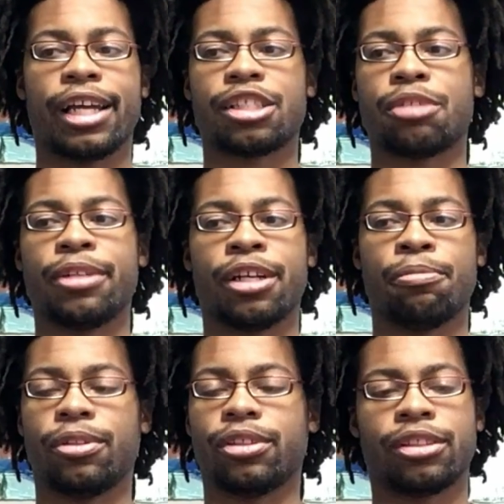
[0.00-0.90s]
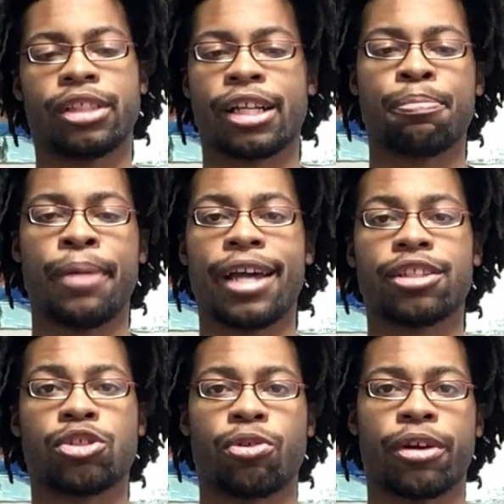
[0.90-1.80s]
That should be a like
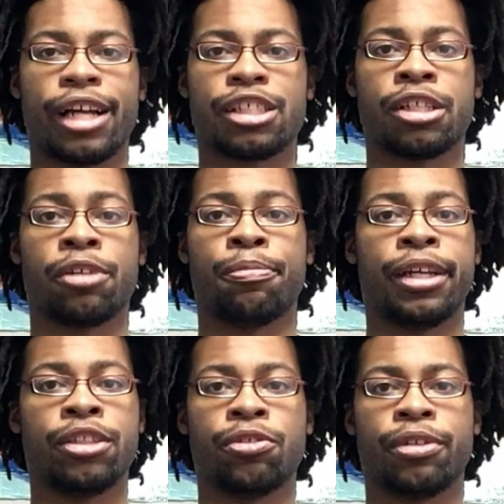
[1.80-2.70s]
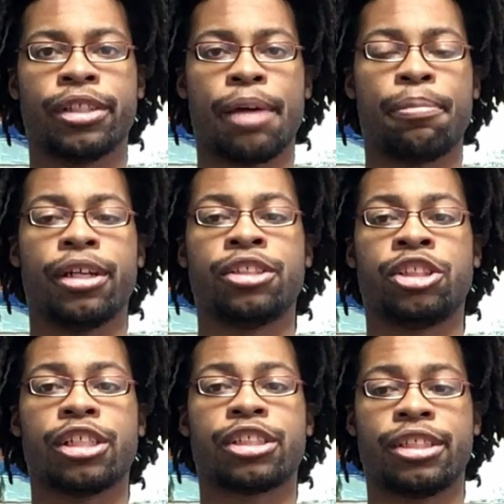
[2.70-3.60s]
mandatory. I should have been doing that, but
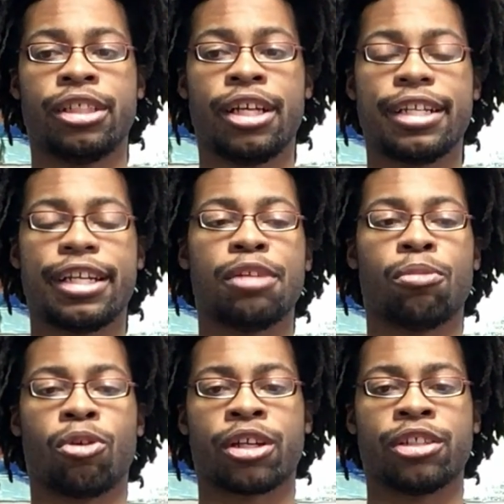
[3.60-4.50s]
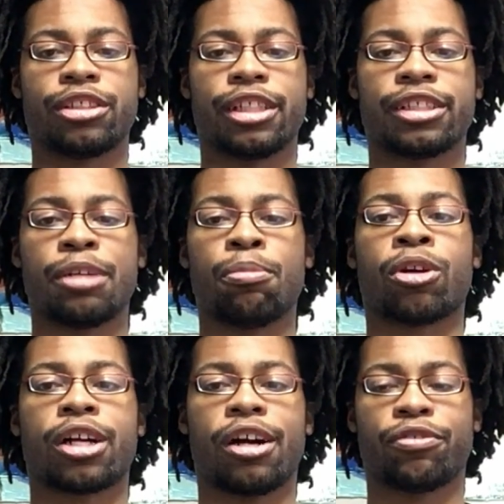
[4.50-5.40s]
it's just getting more consistent,
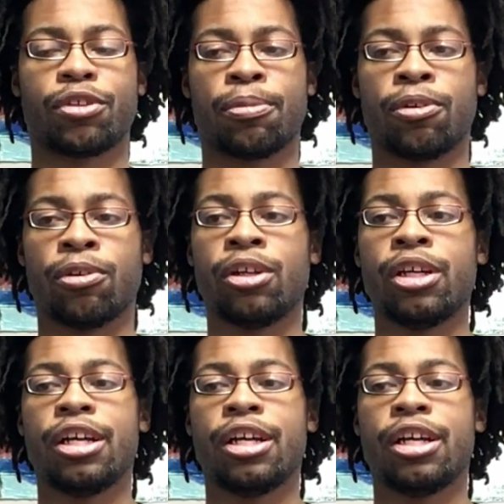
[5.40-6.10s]
more comfortable,